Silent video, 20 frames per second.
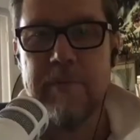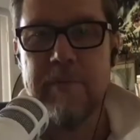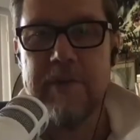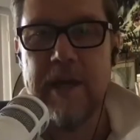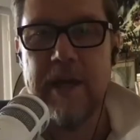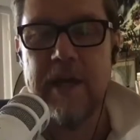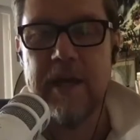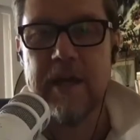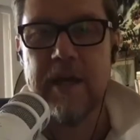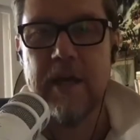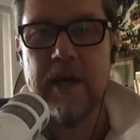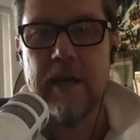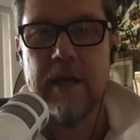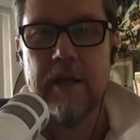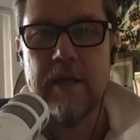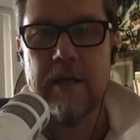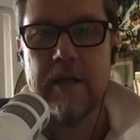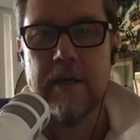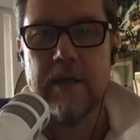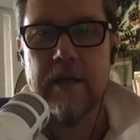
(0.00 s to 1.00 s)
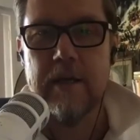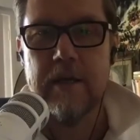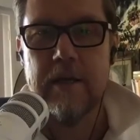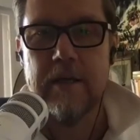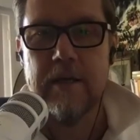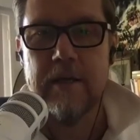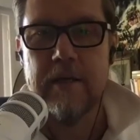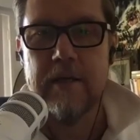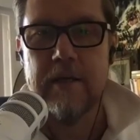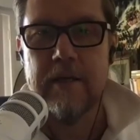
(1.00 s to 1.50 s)
no problem with your haircut.
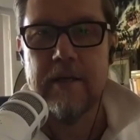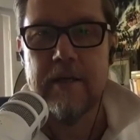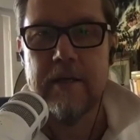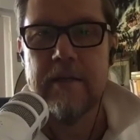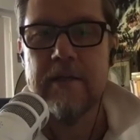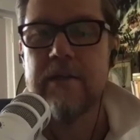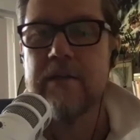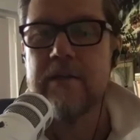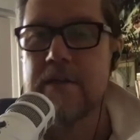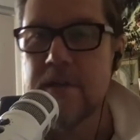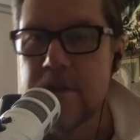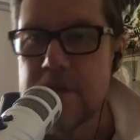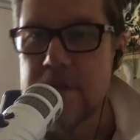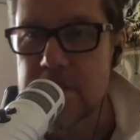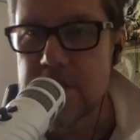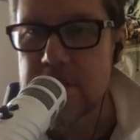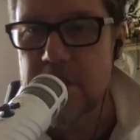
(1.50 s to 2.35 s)
No,